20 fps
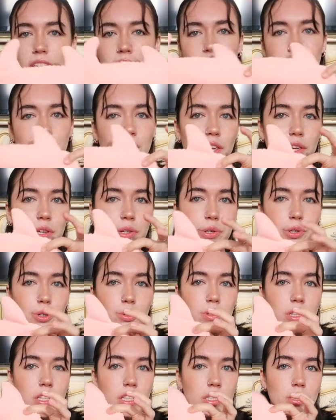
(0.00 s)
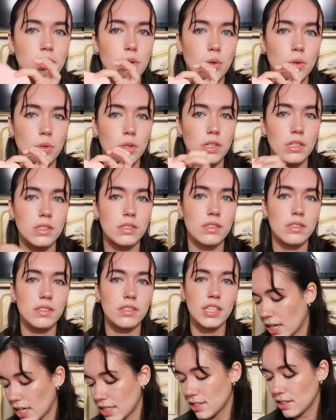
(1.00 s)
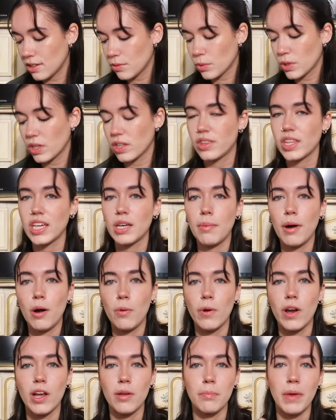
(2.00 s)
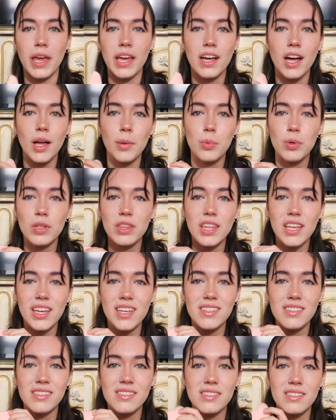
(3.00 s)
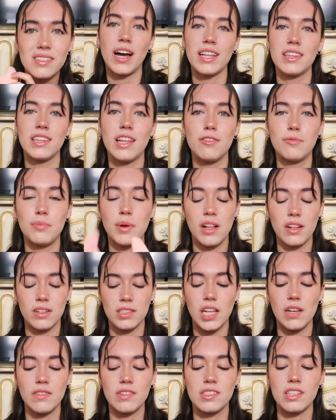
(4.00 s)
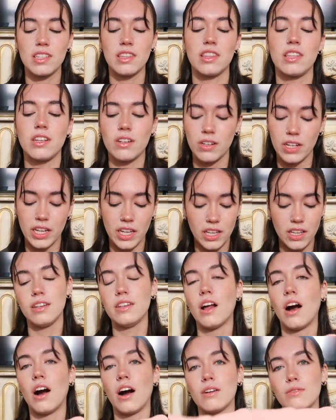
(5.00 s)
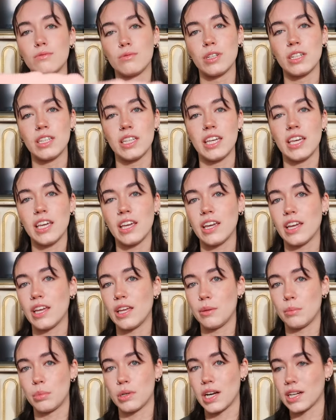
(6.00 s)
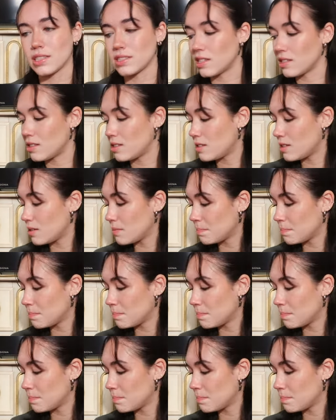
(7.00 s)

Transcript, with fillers: it's cute, the little horns. I didn't really think about wearing makeup with this. I love balaclavas in theory, not really in practice